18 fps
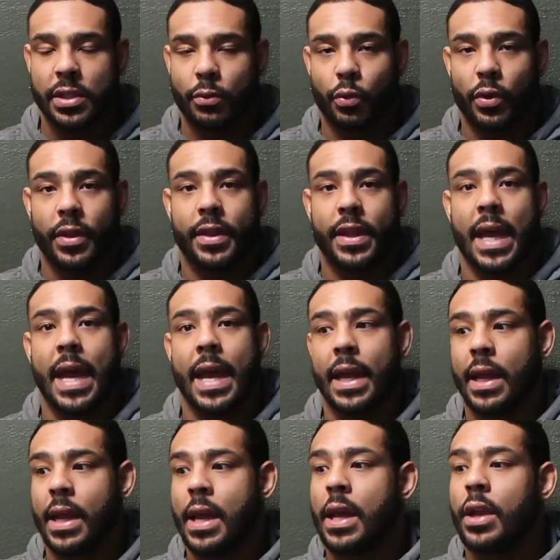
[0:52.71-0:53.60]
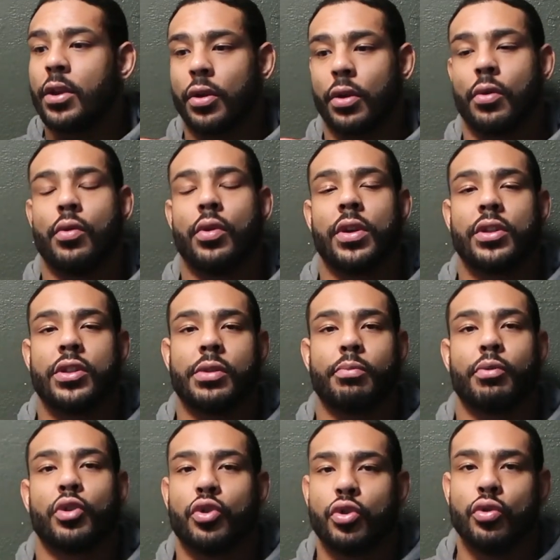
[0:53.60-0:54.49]
And with that, you're going to
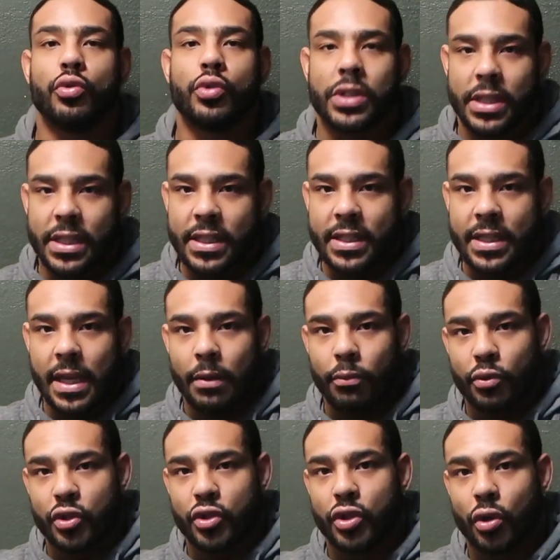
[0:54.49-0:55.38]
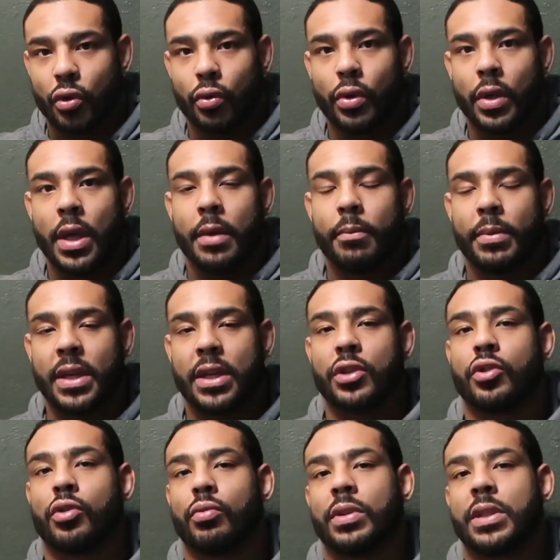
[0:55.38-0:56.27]
produce the same result
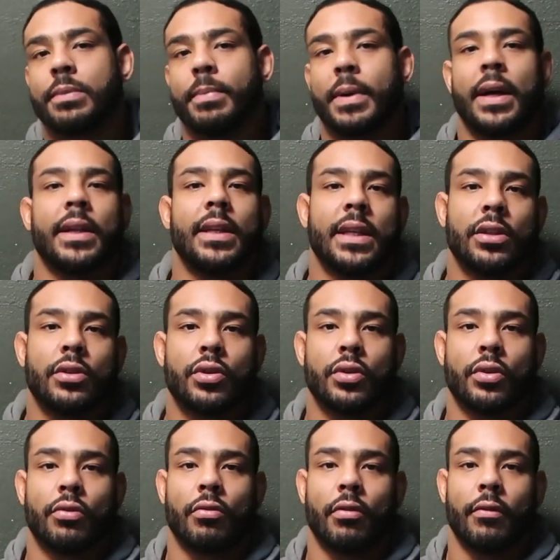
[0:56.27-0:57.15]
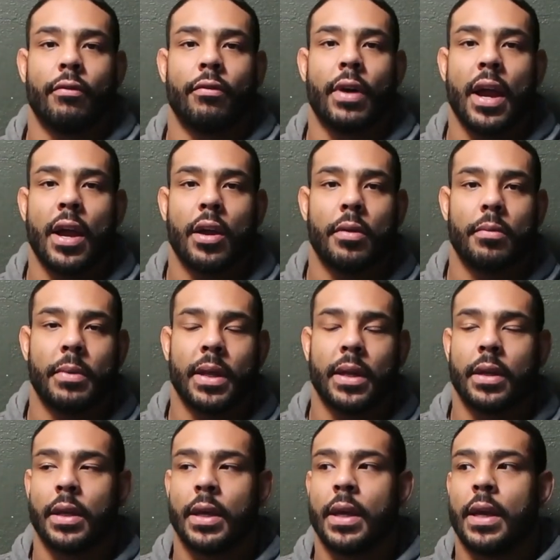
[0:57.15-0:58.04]
because you're responding to your
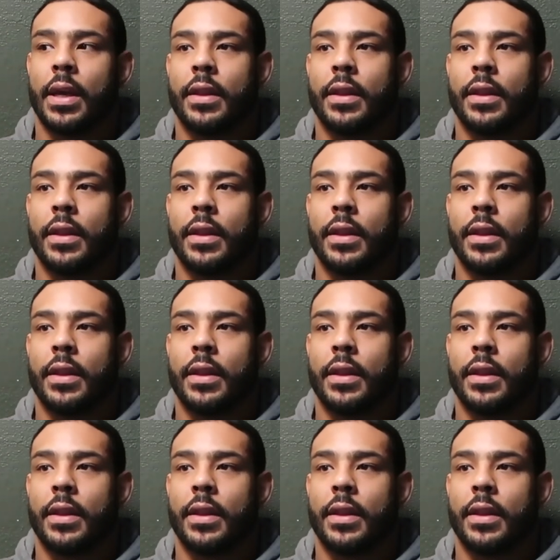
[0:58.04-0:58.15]
environment